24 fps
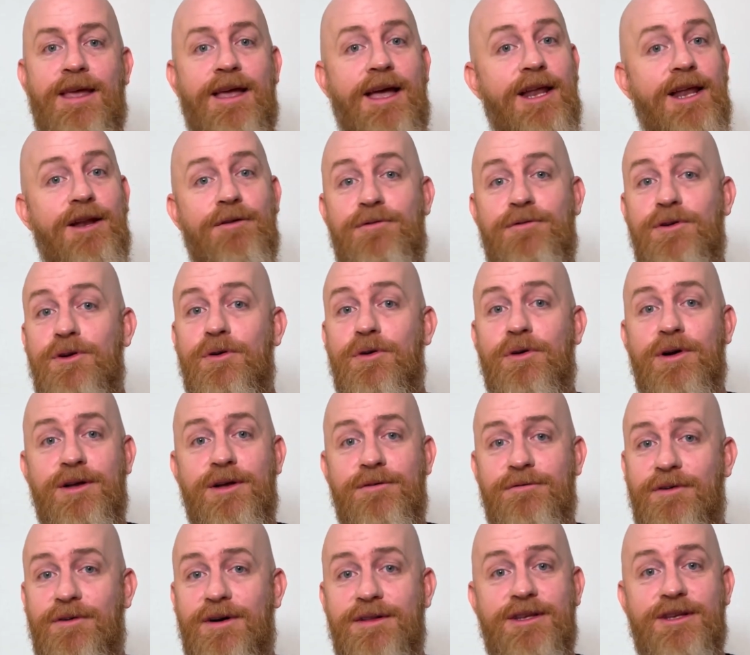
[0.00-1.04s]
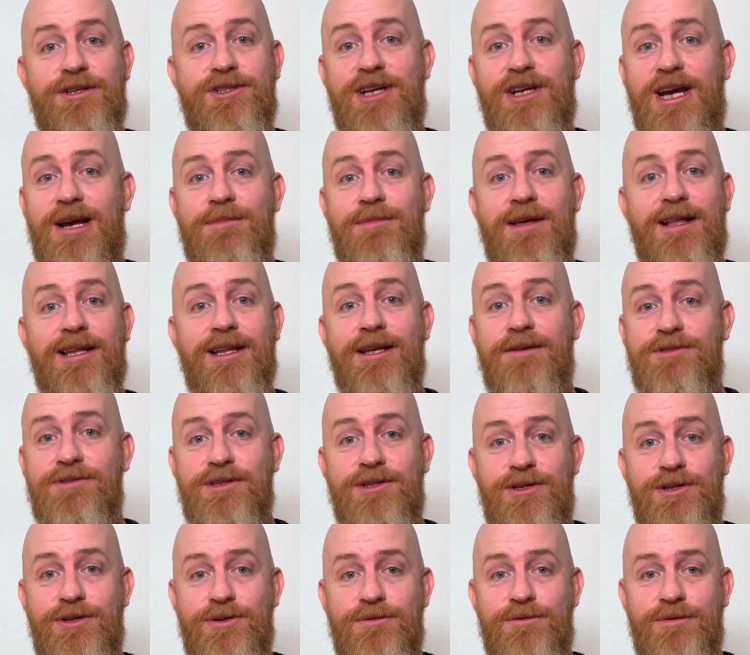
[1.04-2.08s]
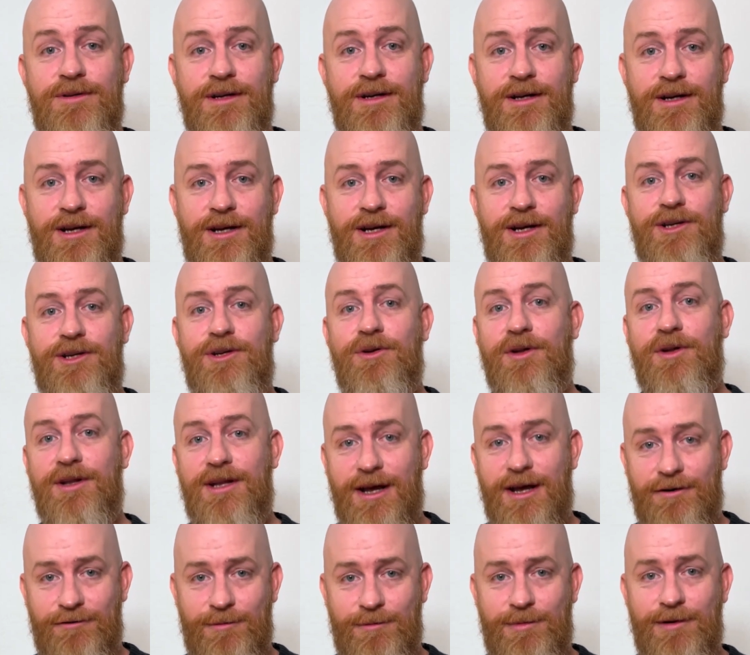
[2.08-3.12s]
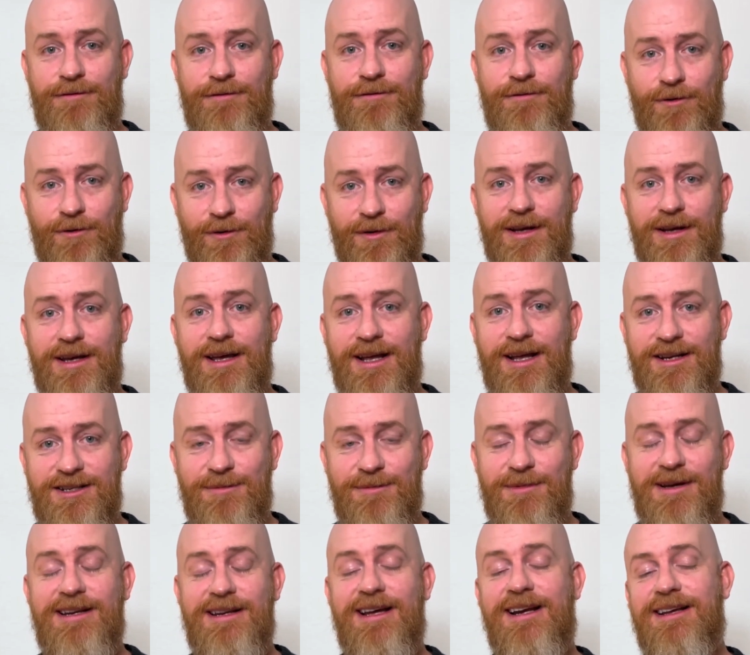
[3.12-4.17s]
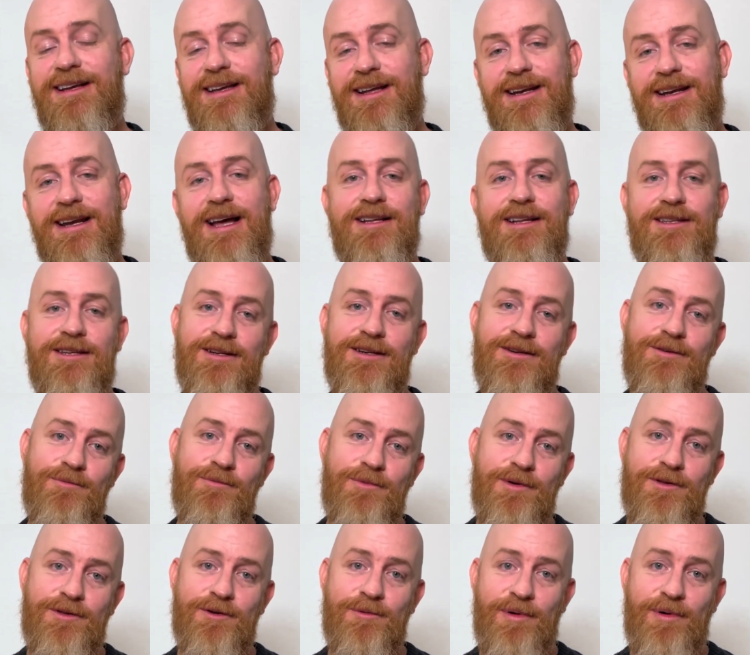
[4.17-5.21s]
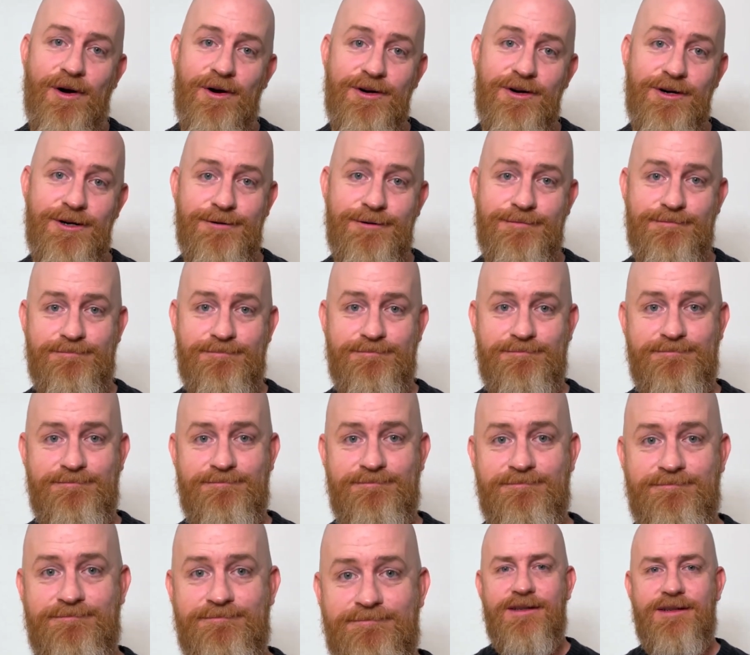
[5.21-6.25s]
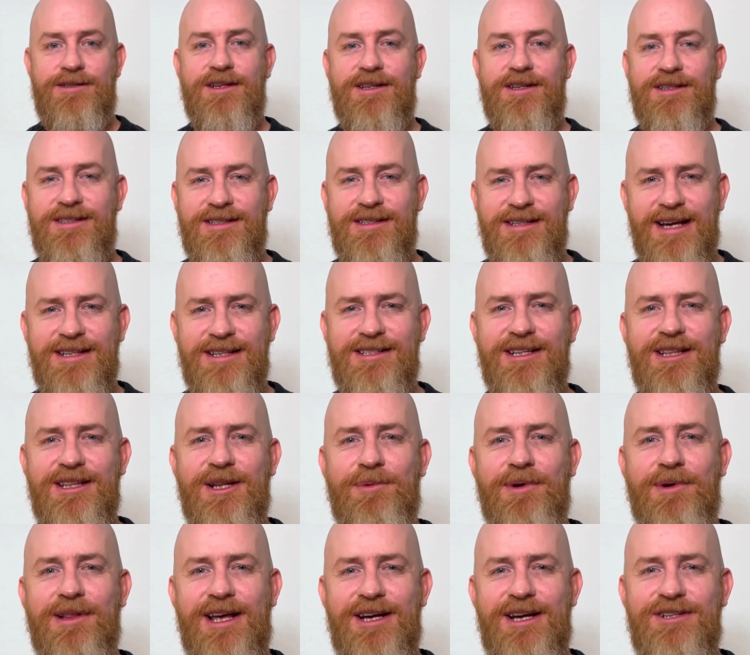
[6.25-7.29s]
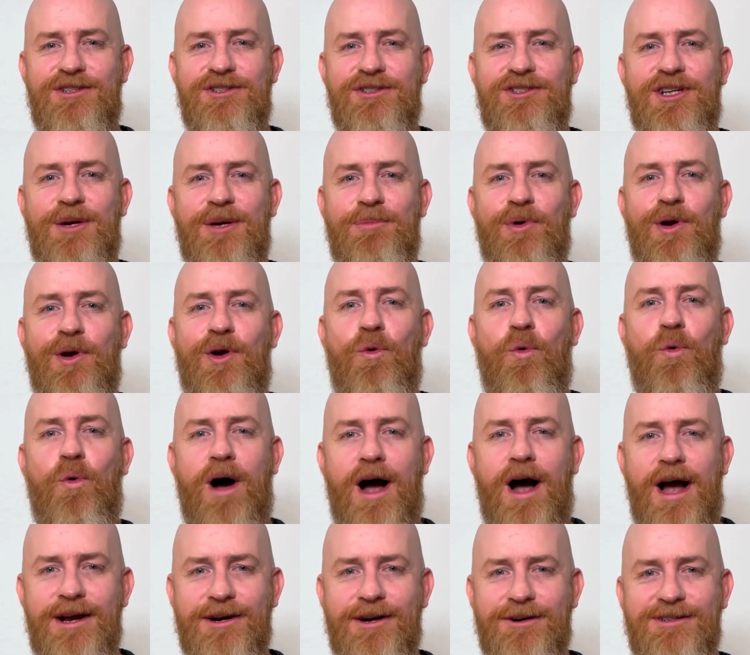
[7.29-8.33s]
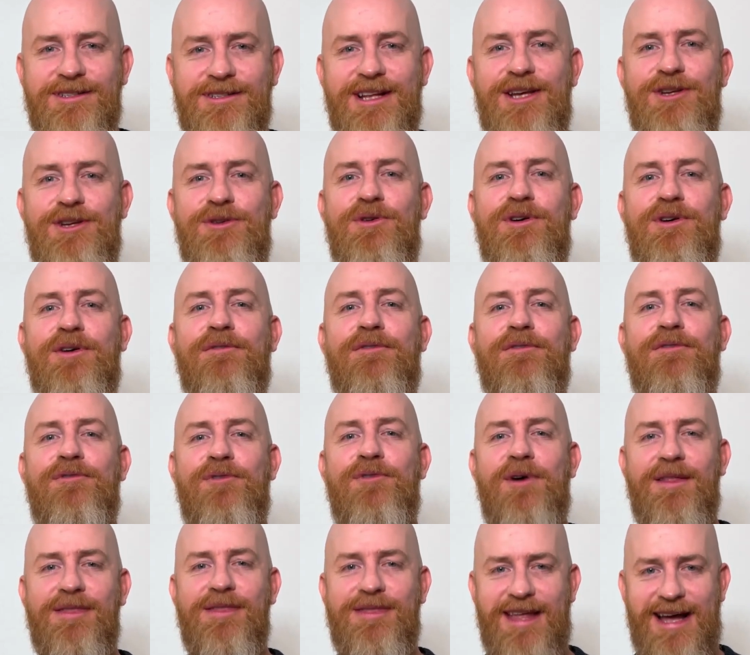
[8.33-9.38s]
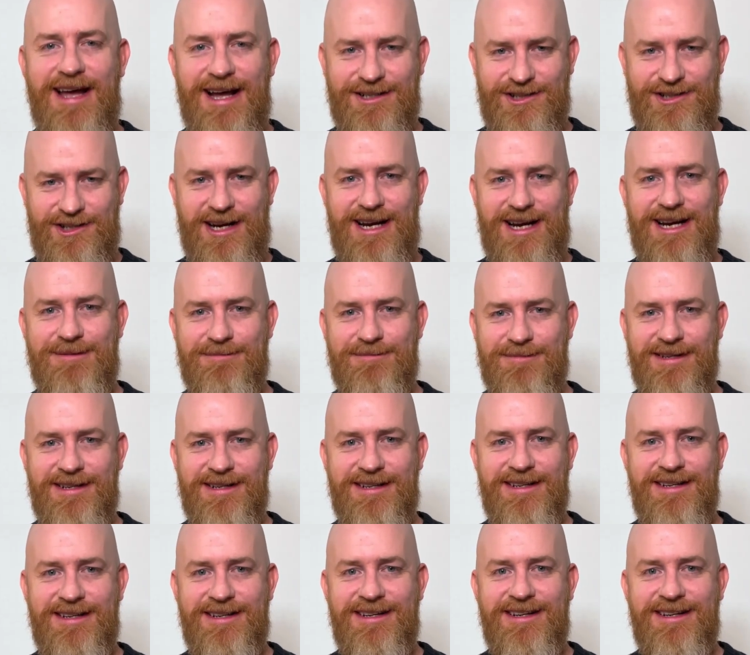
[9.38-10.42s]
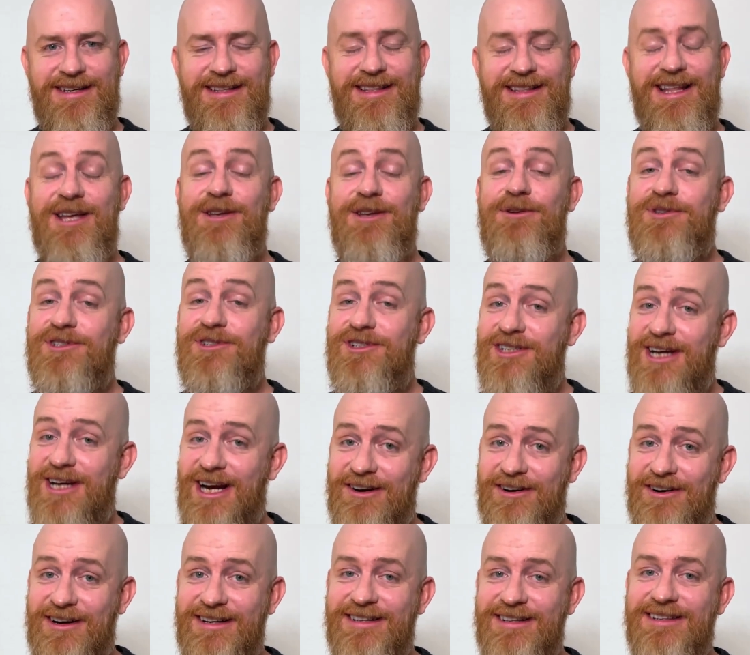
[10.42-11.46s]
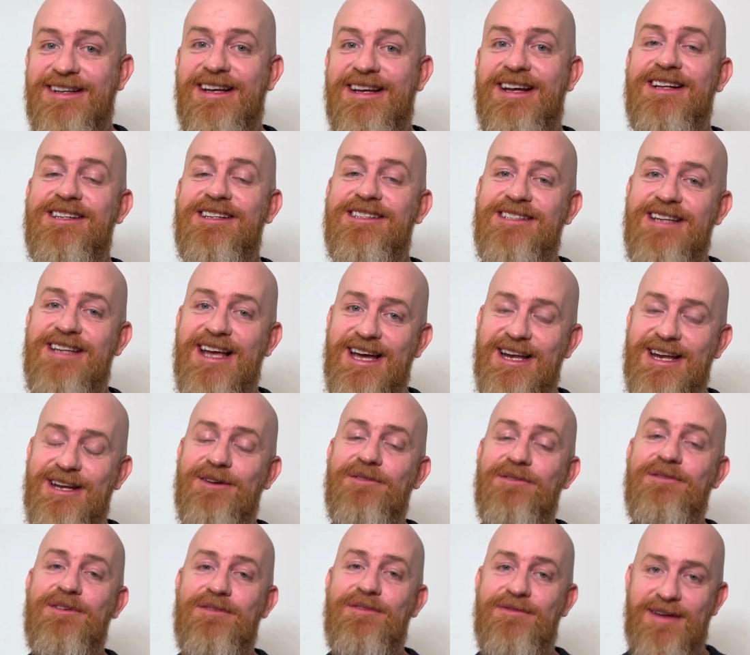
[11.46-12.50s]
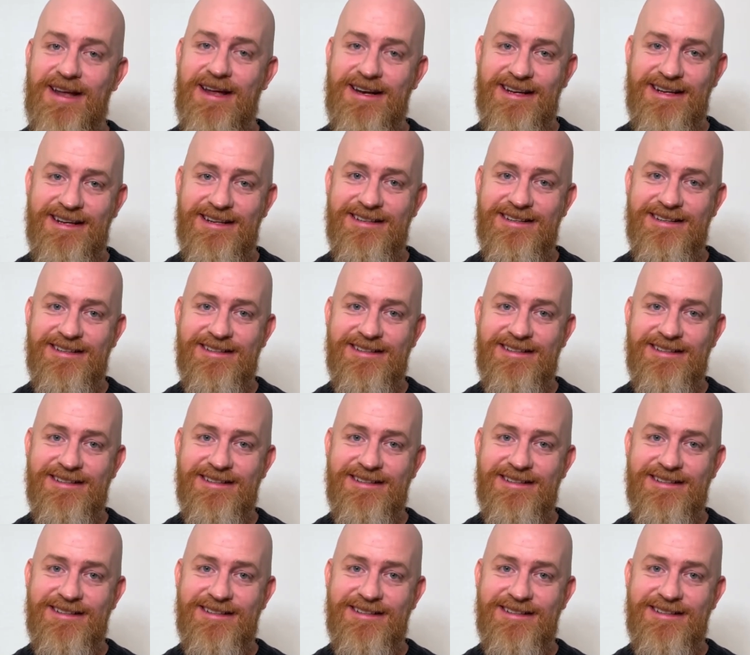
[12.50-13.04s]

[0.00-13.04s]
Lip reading: And if you don't confront the shame that lives in you, you'll never be fully intimate and connected with your partner. Success in the relationship requires that you confront that shame, that you share it instead of defend it.